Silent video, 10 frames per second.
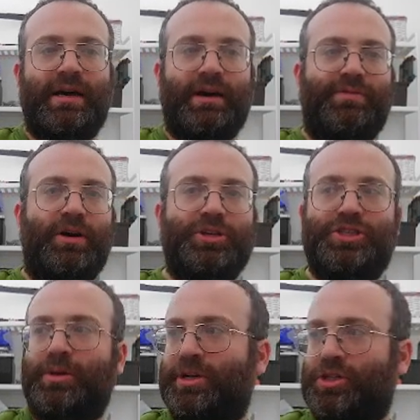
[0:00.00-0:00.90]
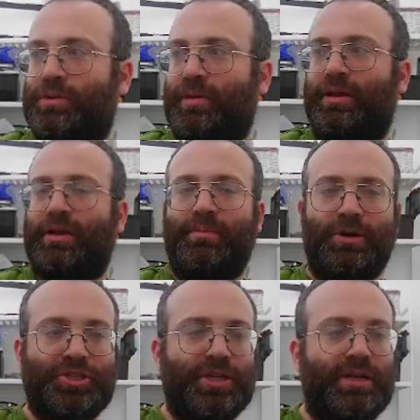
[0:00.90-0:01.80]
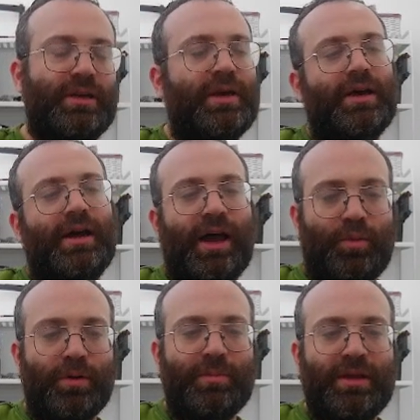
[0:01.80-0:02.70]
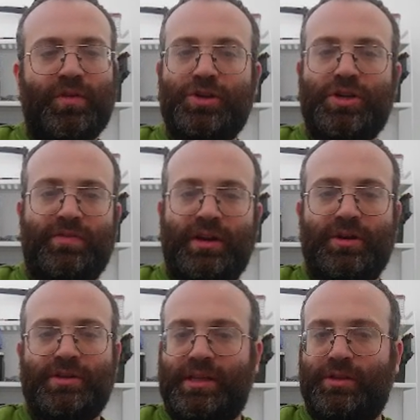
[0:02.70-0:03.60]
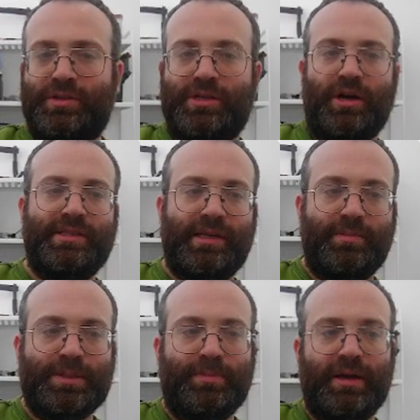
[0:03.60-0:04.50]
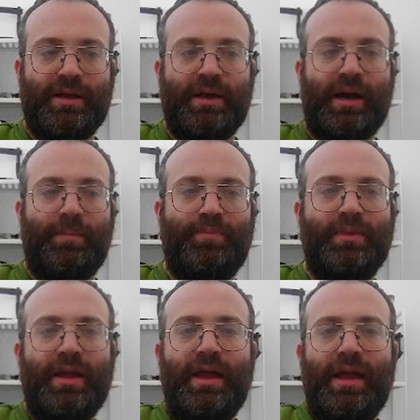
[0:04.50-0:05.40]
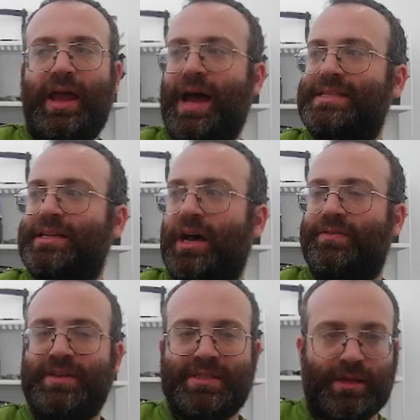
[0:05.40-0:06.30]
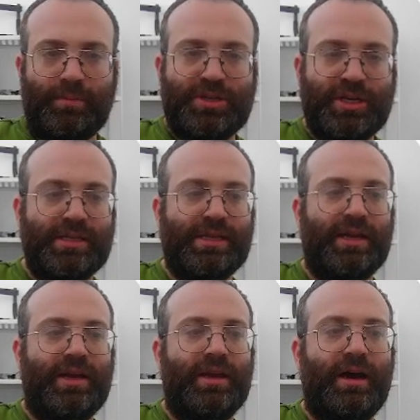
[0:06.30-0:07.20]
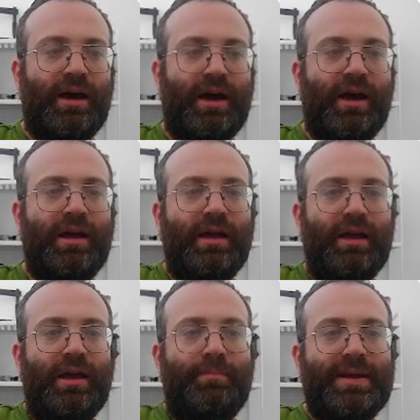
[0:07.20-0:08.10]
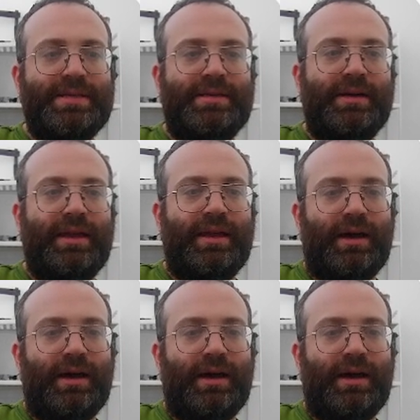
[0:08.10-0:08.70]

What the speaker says: follow geometric Brownian motion. I will make future videos on those concepts, but it has a lot of assumptions, like basically